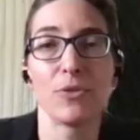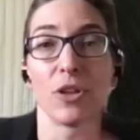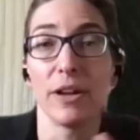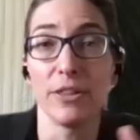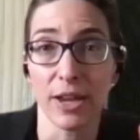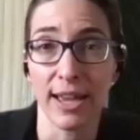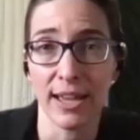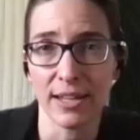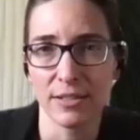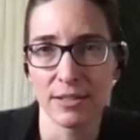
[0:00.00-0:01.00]
the, the
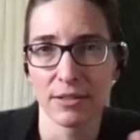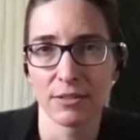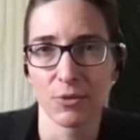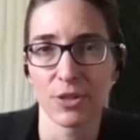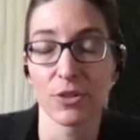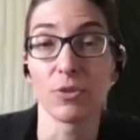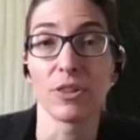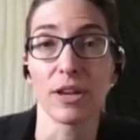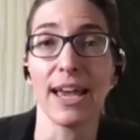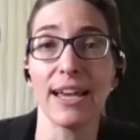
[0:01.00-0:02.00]
head. Well, the,
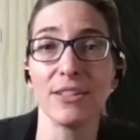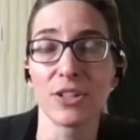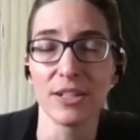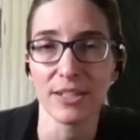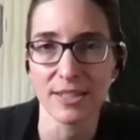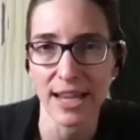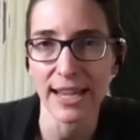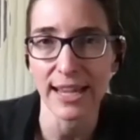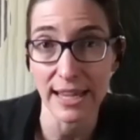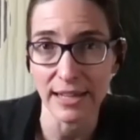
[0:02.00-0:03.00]
the head's going to stay
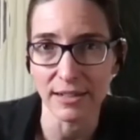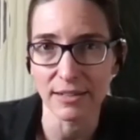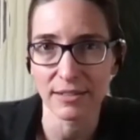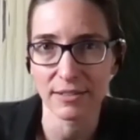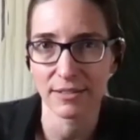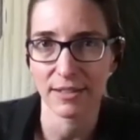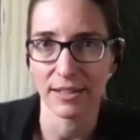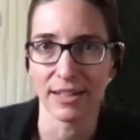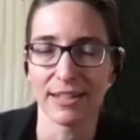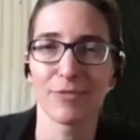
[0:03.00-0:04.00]
in.
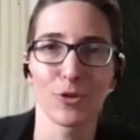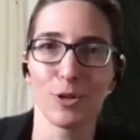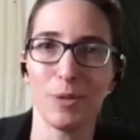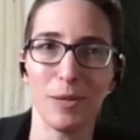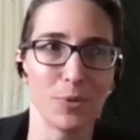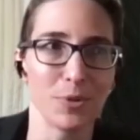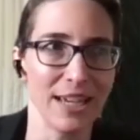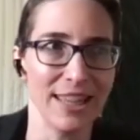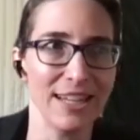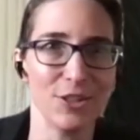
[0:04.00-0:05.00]
And then I've heard people say,
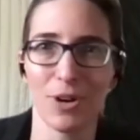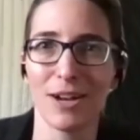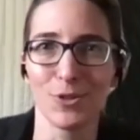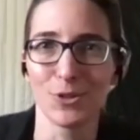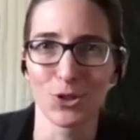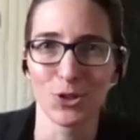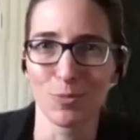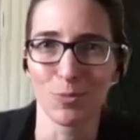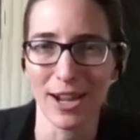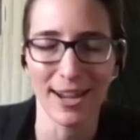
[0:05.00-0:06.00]
and then it travels to your
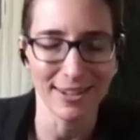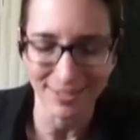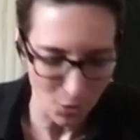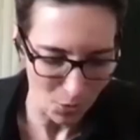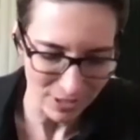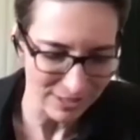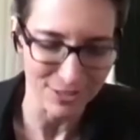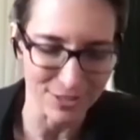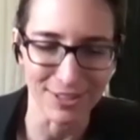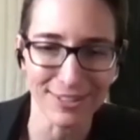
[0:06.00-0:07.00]
brain. No, it doesn't.